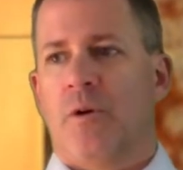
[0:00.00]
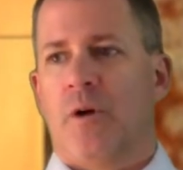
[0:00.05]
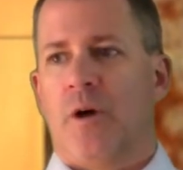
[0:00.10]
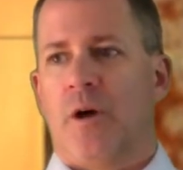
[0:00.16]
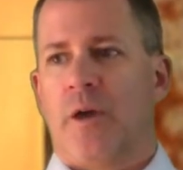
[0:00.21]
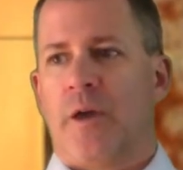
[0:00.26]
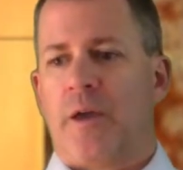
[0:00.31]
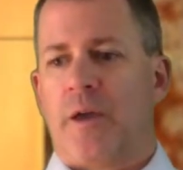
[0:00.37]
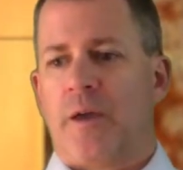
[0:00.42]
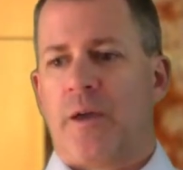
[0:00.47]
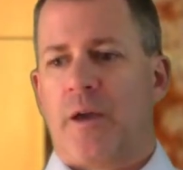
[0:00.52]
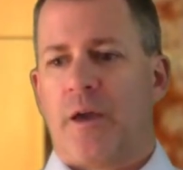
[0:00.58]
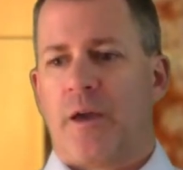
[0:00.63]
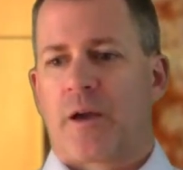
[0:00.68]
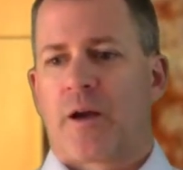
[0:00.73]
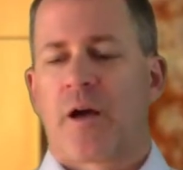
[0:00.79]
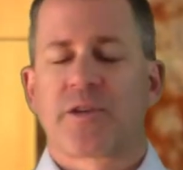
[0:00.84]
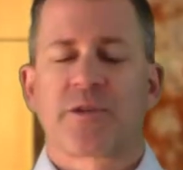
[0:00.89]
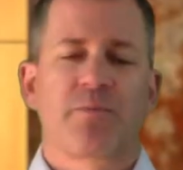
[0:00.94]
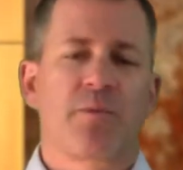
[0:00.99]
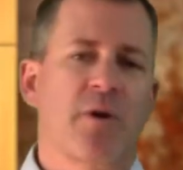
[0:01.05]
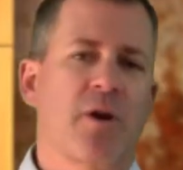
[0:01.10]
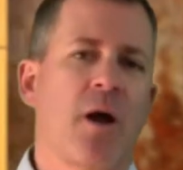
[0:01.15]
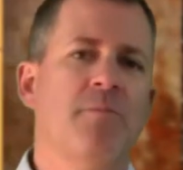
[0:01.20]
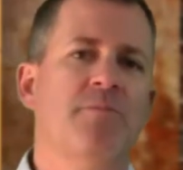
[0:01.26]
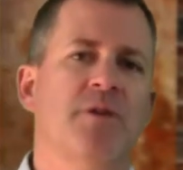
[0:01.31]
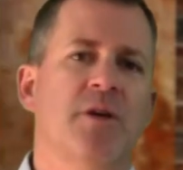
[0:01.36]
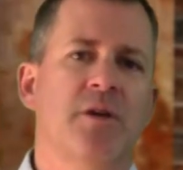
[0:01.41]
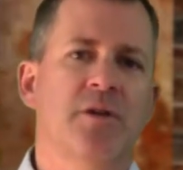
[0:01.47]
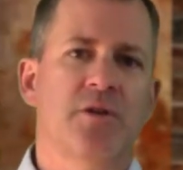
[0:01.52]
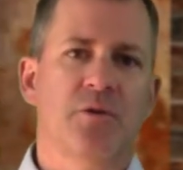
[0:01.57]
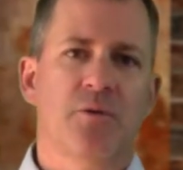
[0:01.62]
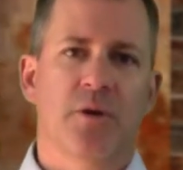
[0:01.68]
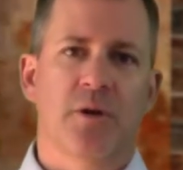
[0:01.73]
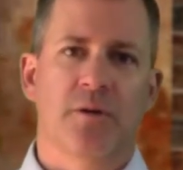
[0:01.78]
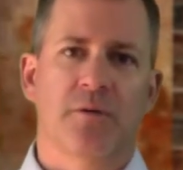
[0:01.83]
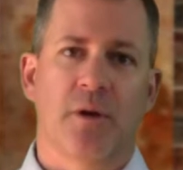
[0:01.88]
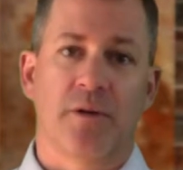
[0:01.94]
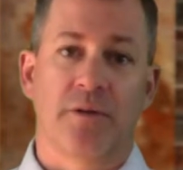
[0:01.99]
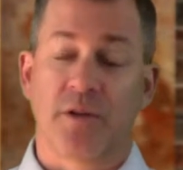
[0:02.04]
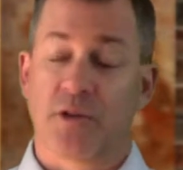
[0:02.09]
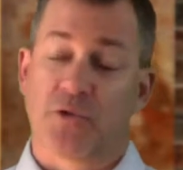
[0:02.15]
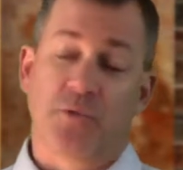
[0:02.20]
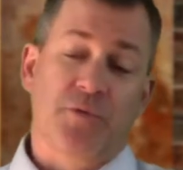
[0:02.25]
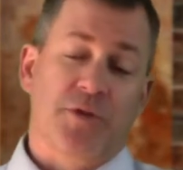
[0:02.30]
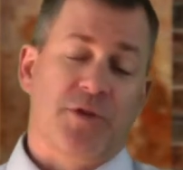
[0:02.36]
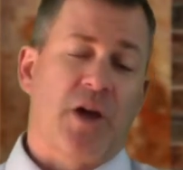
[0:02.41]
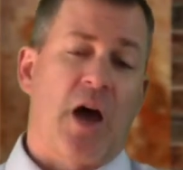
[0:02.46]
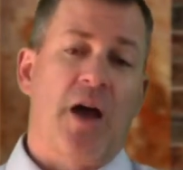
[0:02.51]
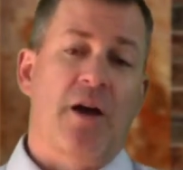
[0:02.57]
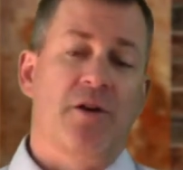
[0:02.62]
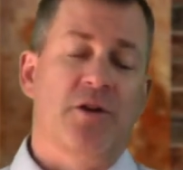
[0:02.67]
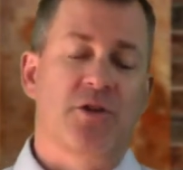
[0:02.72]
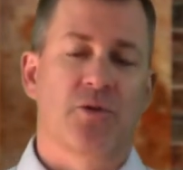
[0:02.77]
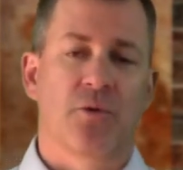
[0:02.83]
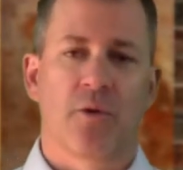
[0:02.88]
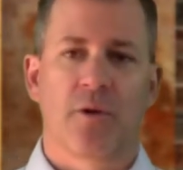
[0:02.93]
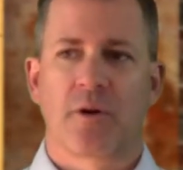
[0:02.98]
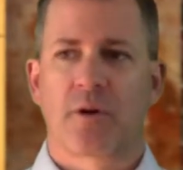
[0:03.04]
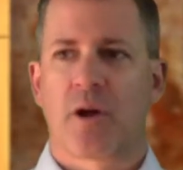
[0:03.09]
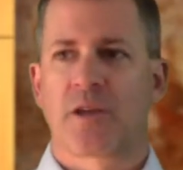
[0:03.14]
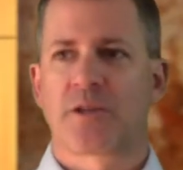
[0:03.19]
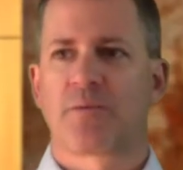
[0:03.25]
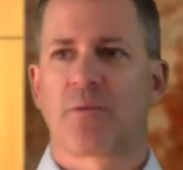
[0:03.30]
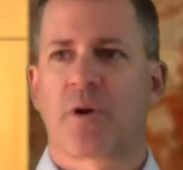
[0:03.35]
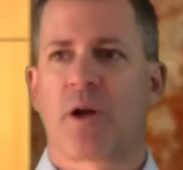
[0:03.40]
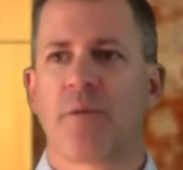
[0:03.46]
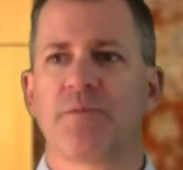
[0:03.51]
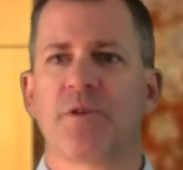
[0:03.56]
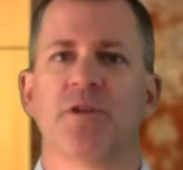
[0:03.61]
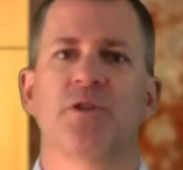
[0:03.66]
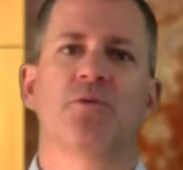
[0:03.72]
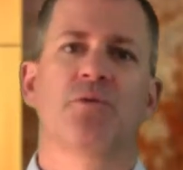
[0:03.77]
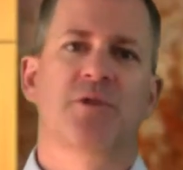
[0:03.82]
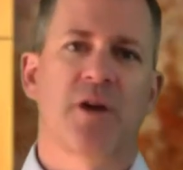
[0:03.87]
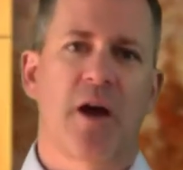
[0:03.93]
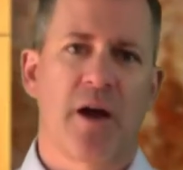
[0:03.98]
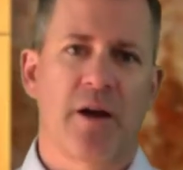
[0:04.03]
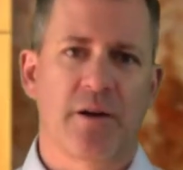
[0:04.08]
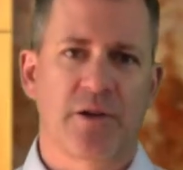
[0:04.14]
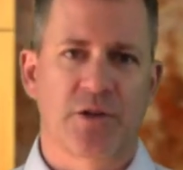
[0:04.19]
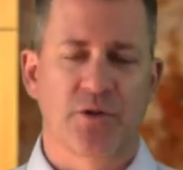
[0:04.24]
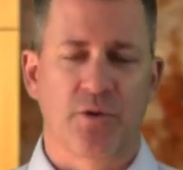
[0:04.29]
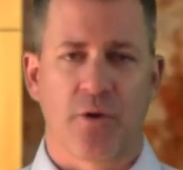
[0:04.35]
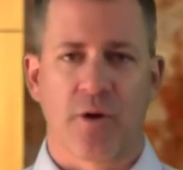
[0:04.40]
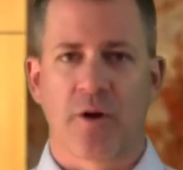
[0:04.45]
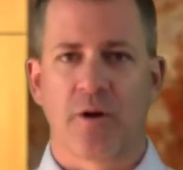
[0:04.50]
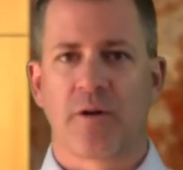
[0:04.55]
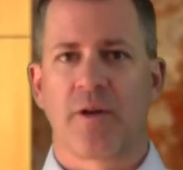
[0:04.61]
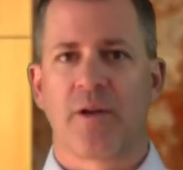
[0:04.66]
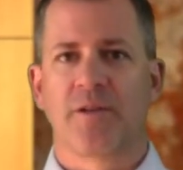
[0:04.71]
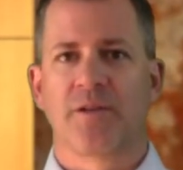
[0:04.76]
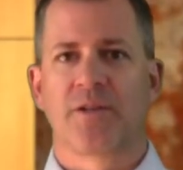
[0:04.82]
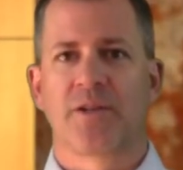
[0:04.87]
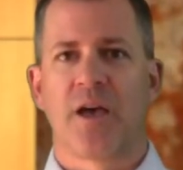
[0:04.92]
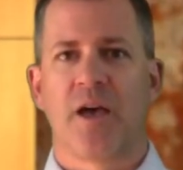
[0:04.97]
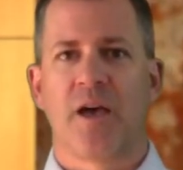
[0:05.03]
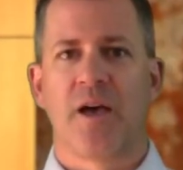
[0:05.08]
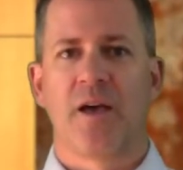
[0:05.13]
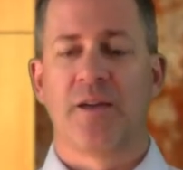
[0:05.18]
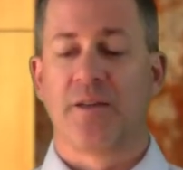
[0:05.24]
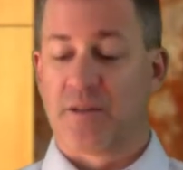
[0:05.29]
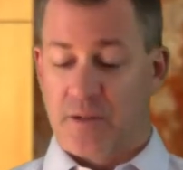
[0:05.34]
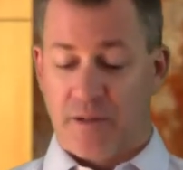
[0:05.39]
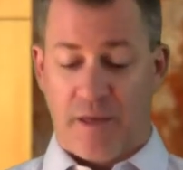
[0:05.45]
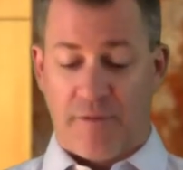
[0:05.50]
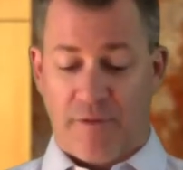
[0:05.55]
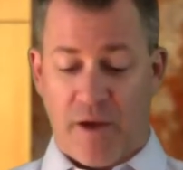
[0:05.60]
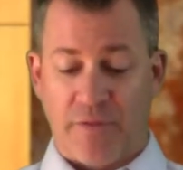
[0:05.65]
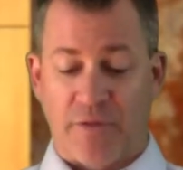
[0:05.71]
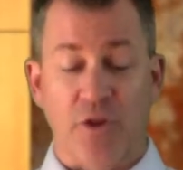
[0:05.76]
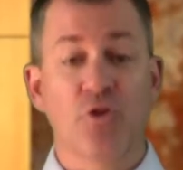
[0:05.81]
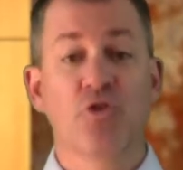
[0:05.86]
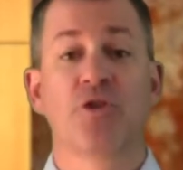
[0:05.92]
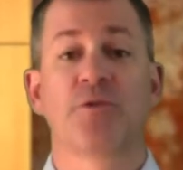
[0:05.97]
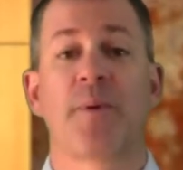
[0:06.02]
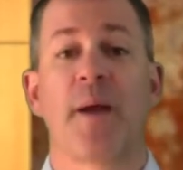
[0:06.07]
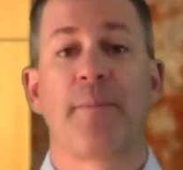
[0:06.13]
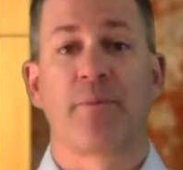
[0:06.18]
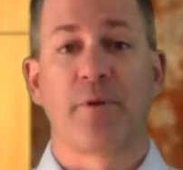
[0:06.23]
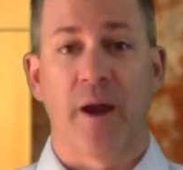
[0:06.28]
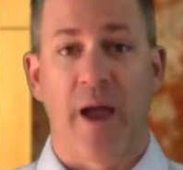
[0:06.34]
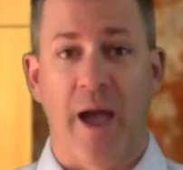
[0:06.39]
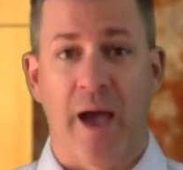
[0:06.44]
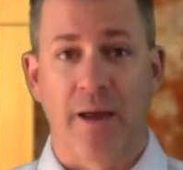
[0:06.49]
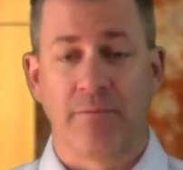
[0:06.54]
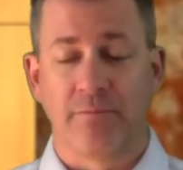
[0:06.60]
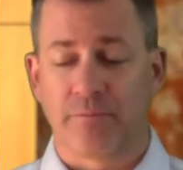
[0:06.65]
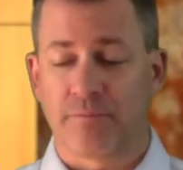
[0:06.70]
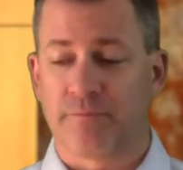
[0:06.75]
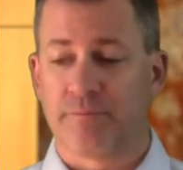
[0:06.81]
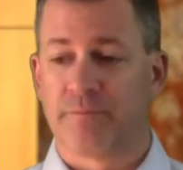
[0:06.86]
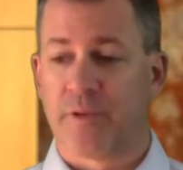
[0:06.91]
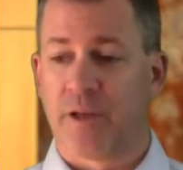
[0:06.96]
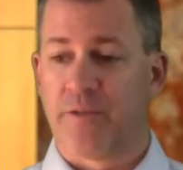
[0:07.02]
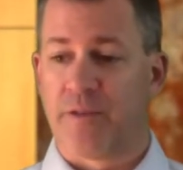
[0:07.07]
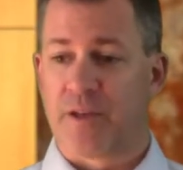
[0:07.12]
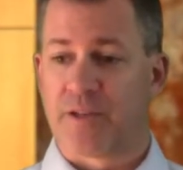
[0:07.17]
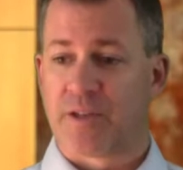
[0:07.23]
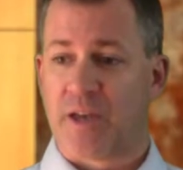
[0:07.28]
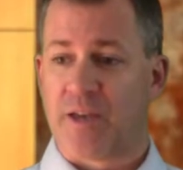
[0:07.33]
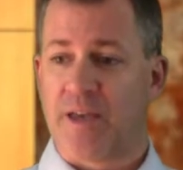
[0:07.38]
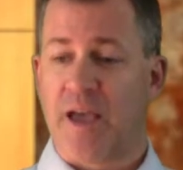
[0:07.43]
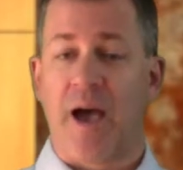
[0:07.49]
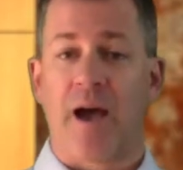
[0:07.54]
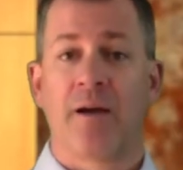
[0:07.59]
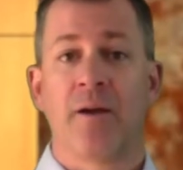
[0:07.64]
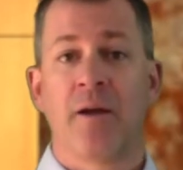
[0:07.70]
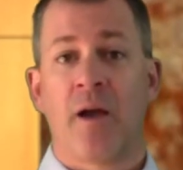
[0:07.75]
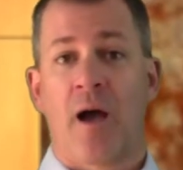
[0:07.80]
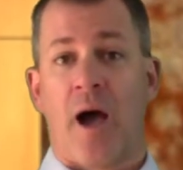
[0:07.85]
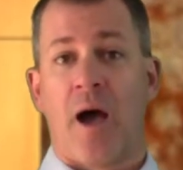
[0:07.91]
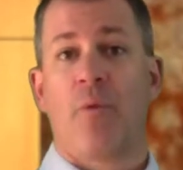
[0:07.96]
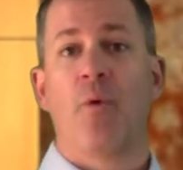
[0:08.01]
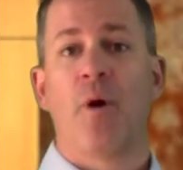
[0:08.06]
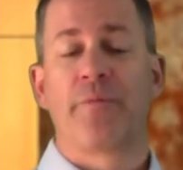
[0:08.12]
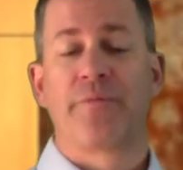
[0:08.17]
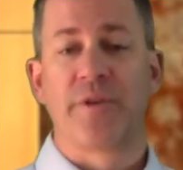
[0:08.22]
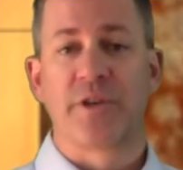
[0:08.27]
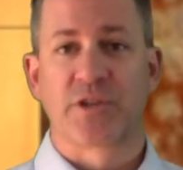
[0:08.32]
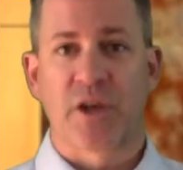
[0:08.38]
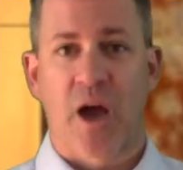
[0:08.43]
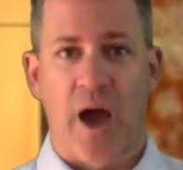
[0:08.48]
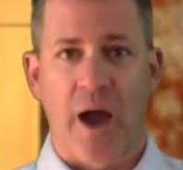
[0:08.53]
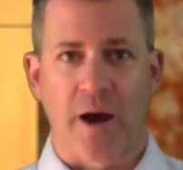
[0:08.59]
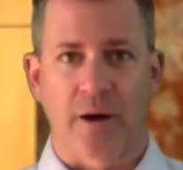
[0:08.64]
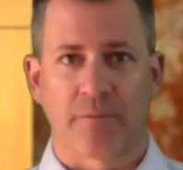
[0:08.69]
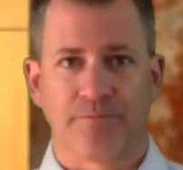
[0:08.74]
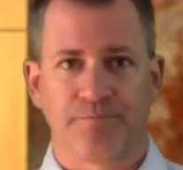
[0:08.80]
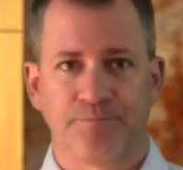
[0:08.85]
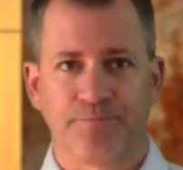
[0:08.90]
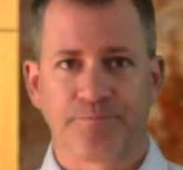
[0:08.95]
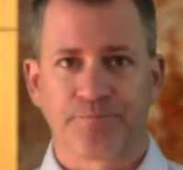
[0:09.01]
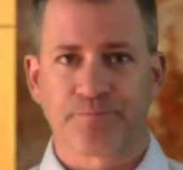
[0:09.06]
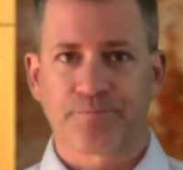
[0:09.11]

a customer comes into this was a tire store. A customer comes into a tire store and they've got the newspaper ad, and they say, yeah, I want this tire.